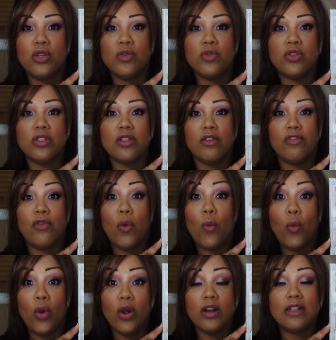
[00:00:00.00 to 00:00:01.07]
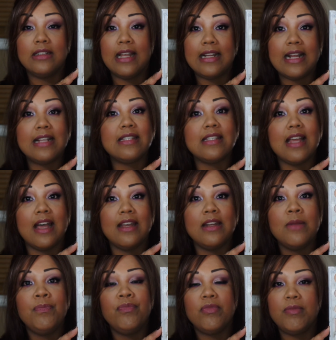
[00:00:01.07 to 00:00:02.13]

use for work, like I said,